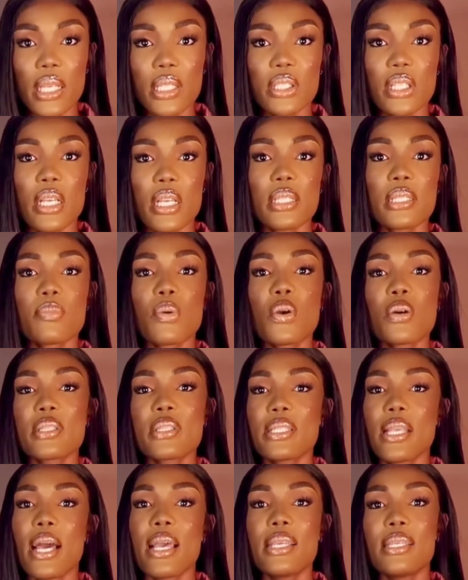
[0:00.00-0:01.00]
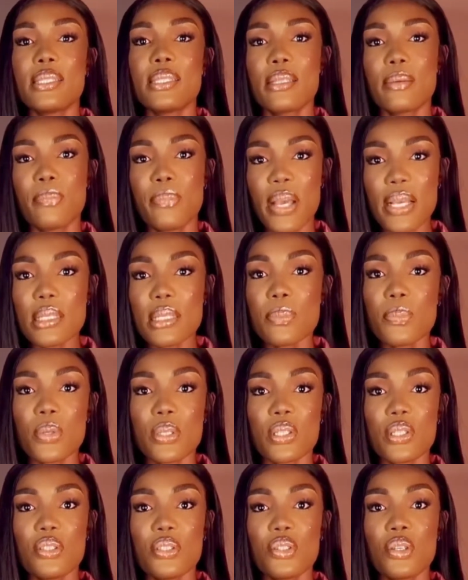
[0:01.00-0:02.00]
agents because they are in the best
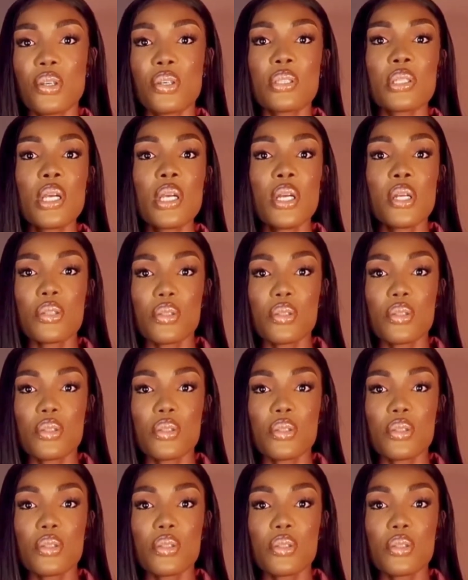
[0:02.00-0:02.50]
position